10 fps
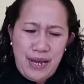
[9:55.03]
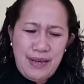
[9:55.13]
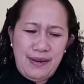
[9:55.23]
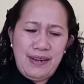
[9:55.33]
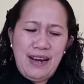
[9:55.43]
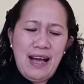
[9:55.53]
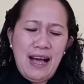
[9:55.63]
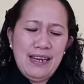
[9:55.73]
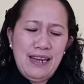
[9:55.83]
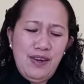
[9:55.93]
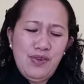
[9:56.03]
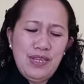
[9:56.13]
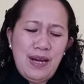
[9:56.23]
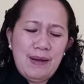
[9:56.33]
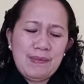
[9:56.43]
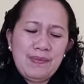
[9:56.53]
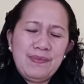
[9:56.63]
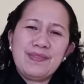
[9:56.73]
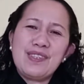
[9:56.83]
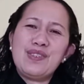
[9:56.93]
prayer.
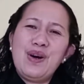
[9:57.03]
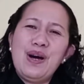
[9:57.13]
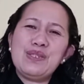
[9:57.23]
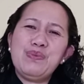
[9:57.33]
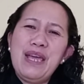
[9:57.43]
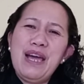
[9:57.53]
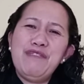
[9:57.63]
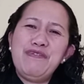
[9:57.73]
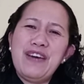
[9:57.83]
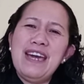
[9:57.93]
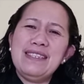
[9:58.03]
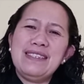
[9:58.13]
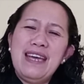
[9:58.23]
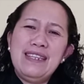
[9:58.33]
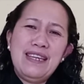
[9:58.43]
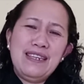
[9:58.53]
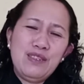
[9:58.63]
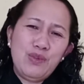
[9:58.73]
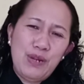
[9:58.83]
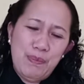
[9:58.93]
Hallelujah. So as we have faith, and
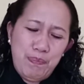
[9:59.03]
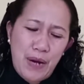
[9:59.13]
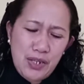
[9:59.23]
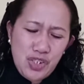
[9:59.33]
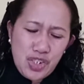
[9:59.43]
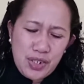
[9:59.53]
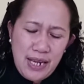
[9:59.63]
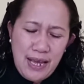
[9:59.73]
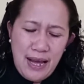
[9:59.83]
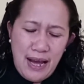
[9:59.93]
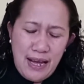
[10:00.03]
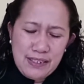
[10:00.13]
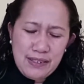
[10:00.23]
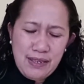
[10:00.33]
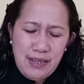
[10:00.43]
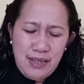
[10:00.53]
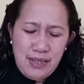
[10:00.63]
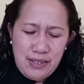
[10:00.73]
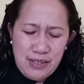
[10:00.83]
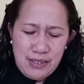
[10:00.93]
then it will punch us
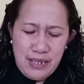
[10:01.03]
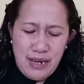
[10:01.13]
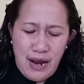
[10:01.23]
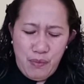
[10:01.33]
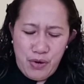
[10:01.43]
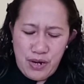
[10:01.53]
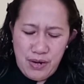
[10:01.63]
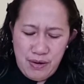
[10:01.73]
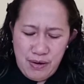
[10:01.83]
in our